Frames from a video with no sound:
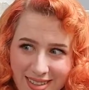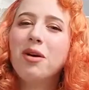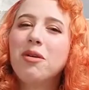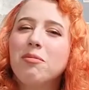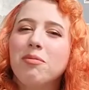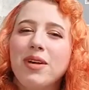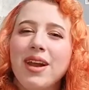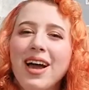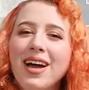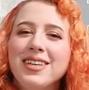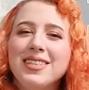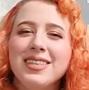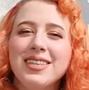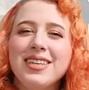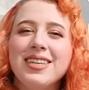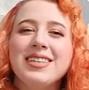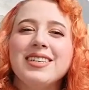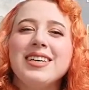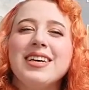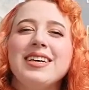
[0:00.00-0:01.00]
but I
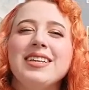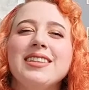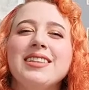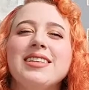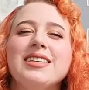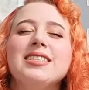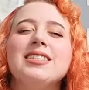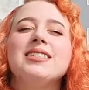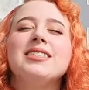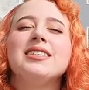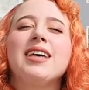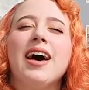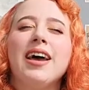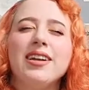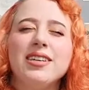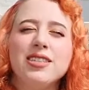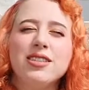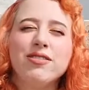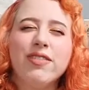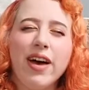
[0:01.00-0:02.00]
didn't get the
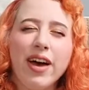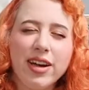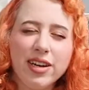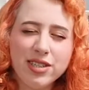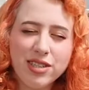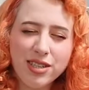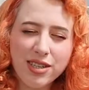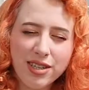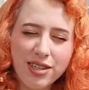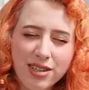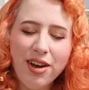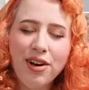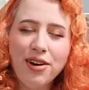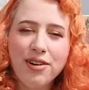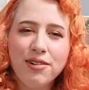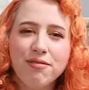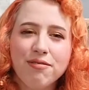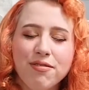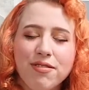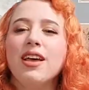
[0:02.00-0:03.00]
satisfaction
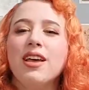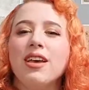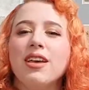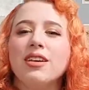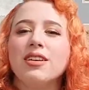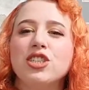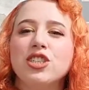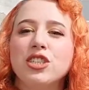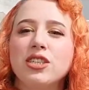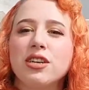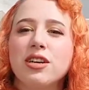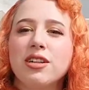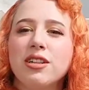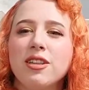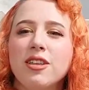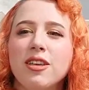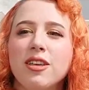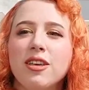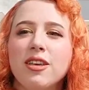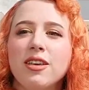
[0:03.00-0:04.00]
of a
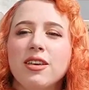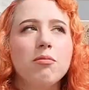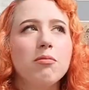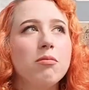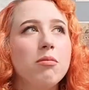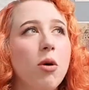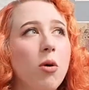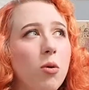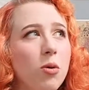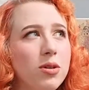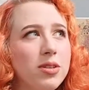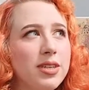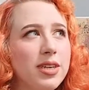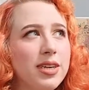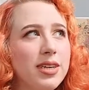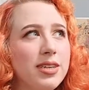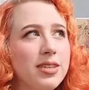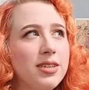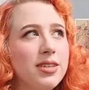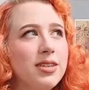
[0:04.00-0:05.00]
jiggly,
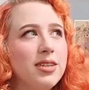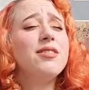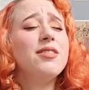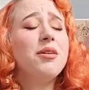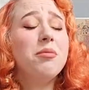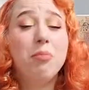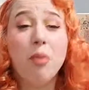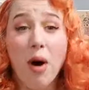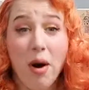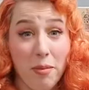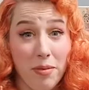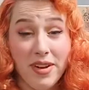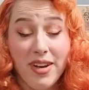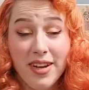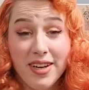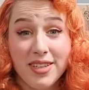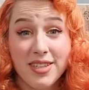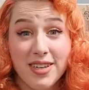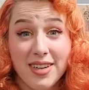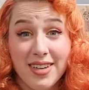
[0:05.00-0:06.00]
molded
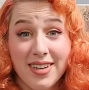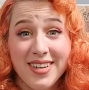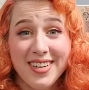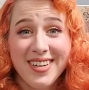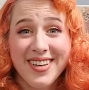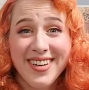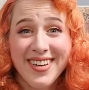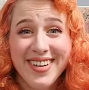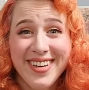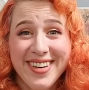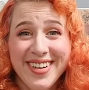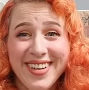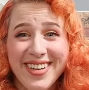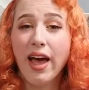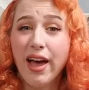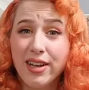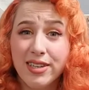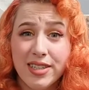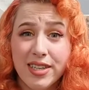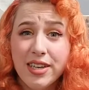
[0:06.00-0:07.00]
abomination.
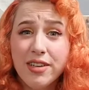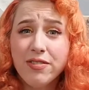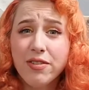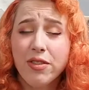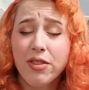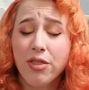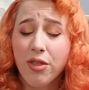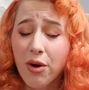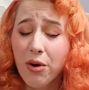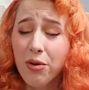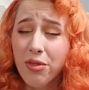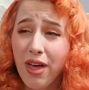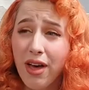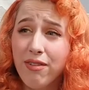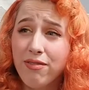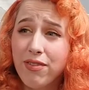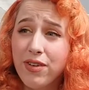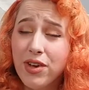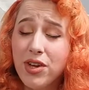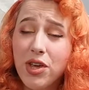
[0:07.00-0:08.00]
And even though
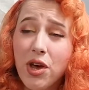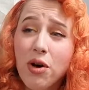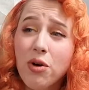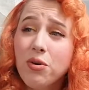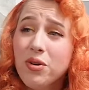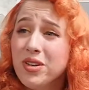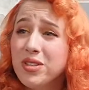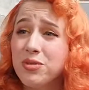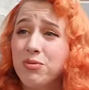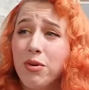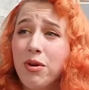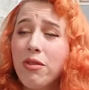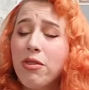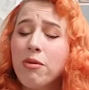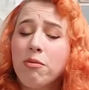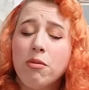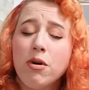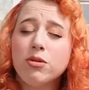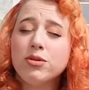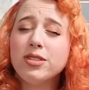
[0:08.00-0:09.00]
that video is one of
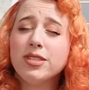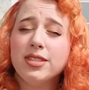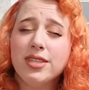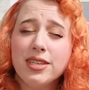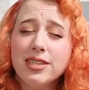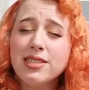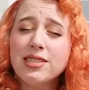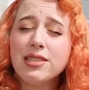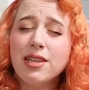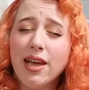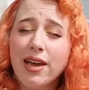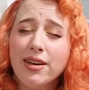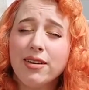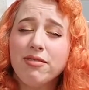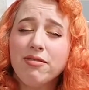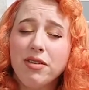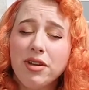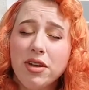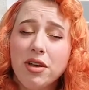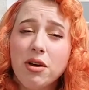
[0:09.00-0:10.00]
the most
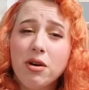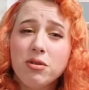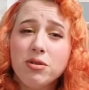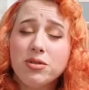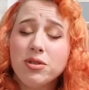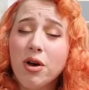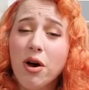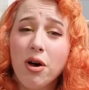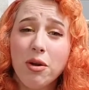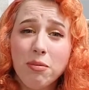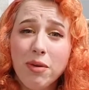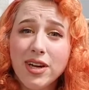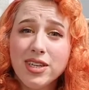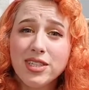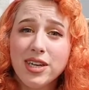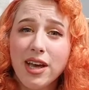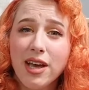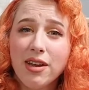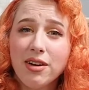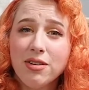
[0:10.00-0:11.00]
disliked videos on my
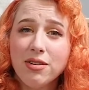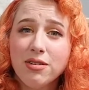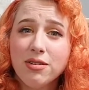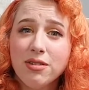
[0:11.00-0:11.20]
channel,